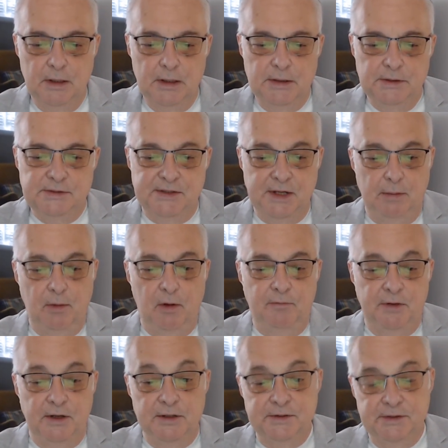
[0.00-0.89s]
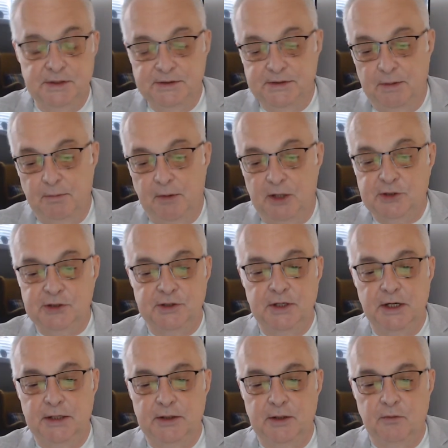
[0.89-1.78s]
Some of this is a
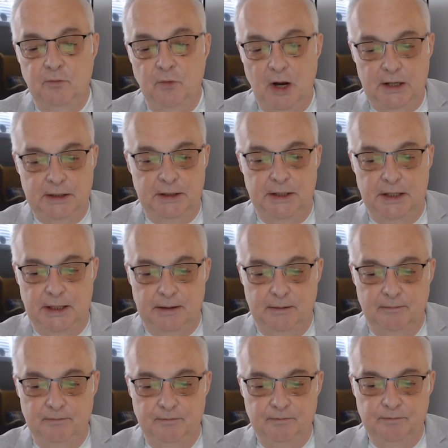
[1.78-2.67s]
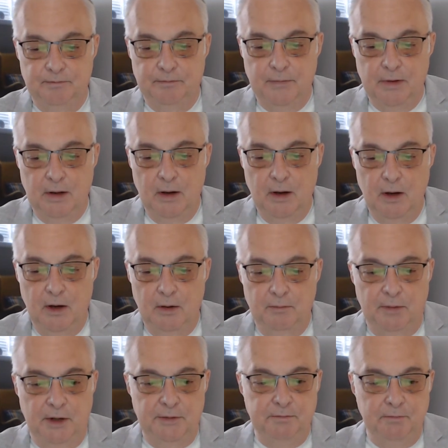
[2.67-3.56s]
much-needed reckoning,
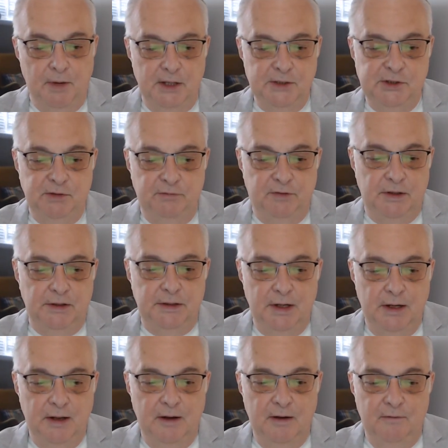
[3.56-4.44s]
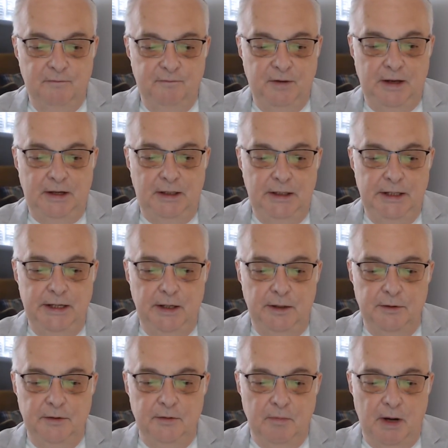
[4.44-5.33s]
but much of it fatally
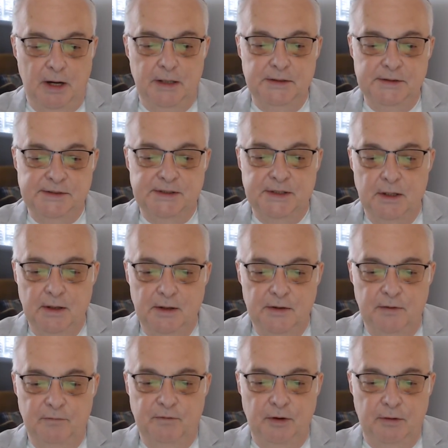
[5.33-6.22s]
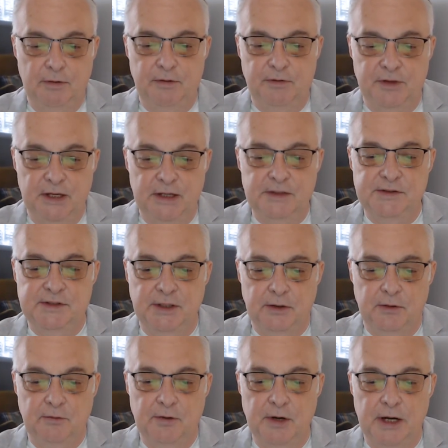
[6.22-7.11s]
undermines the very things that
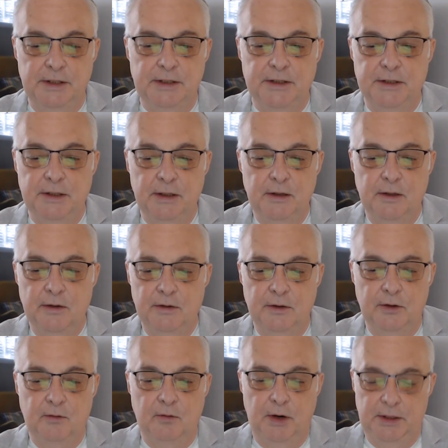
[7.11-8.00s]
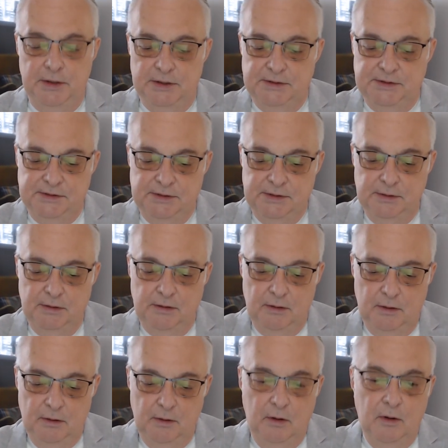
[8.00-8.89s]
created the greatest,
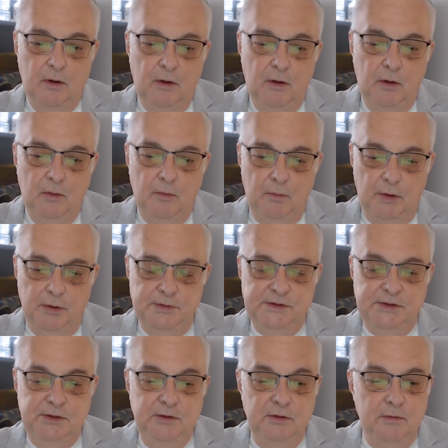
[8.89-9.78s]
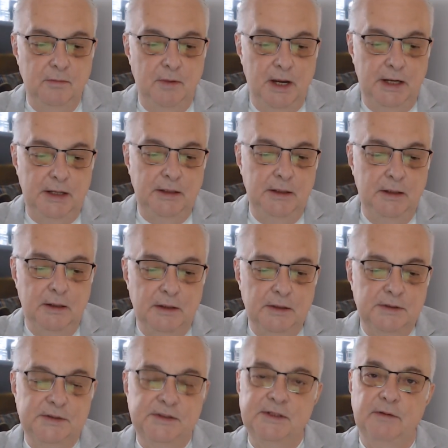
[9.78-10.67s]
most humane
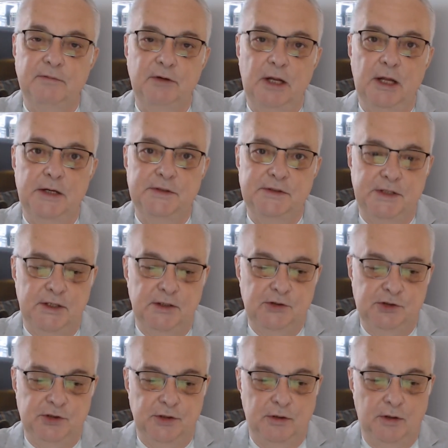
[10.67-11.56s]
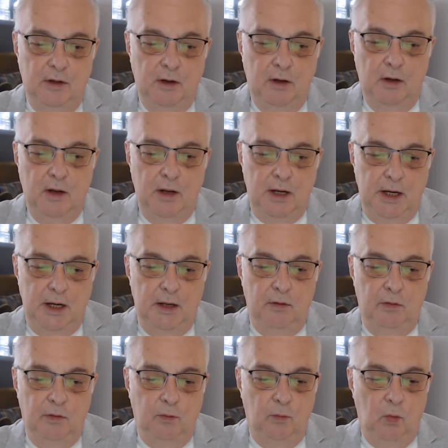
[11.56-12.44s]
civilization
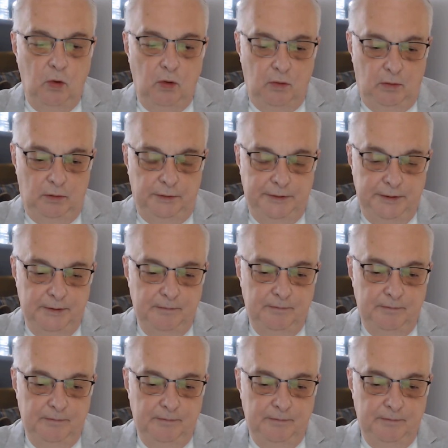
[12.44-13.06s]
in the world."